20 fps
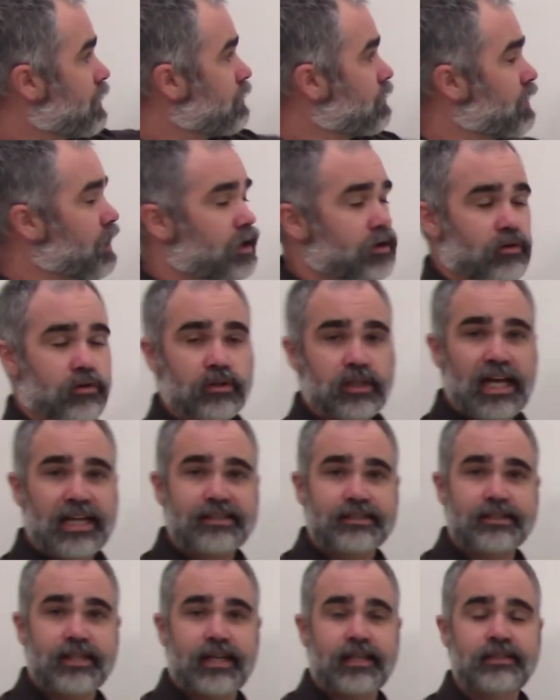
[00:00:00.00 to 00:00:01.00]
than or
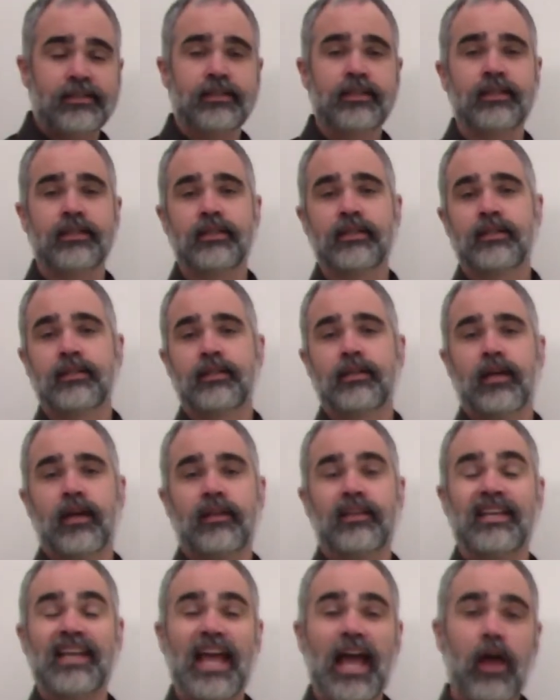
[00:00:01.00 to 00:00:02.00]
less than.
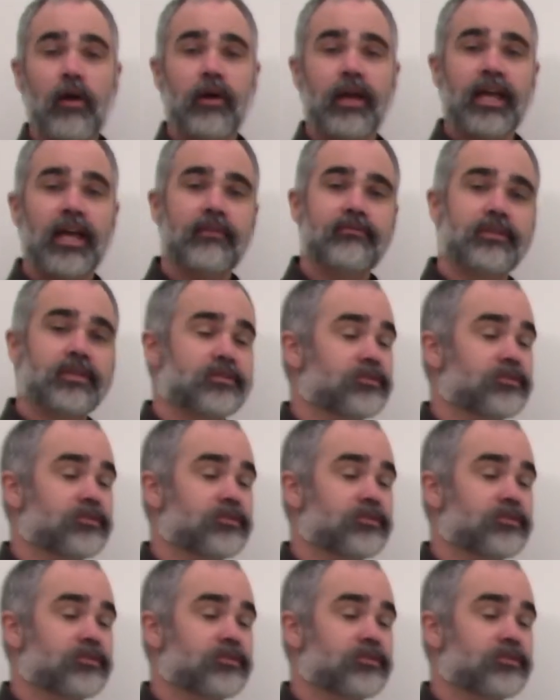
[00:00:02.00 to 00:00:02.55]
Now I have this